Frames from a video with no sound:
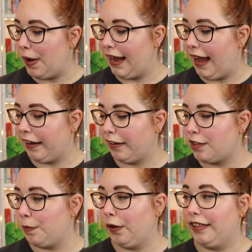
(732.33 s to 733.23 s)
by
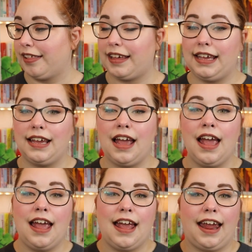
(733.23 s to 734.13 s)
Agnes Berinsky,
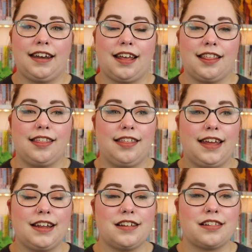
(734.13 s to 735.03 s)
and
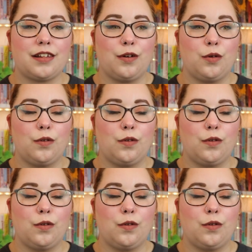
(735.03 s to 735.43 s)
this